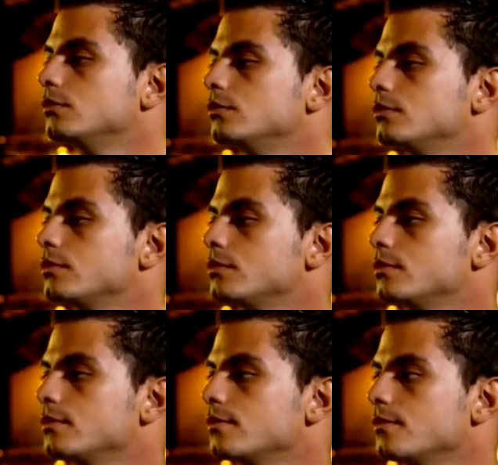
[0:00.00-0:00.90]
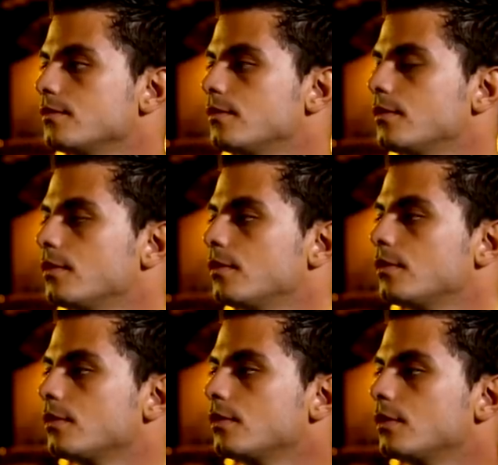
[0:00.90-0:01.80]

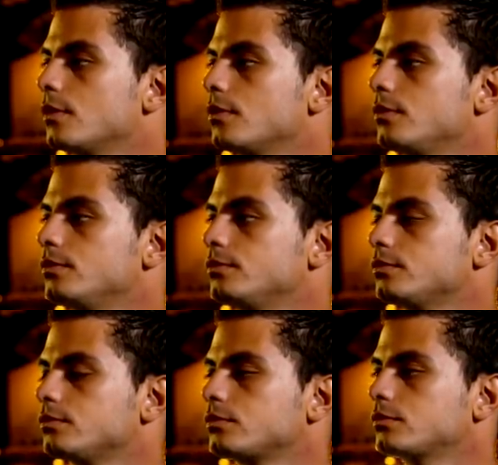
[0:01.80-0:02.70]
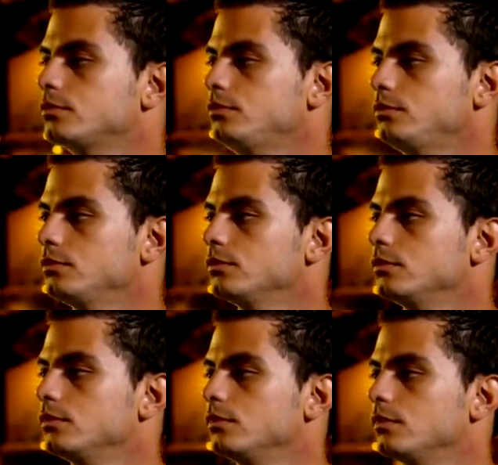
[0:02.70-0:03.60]

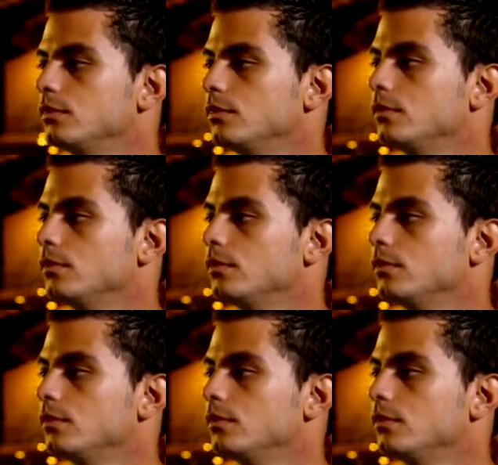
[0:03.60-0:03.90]
This person isn't speaking.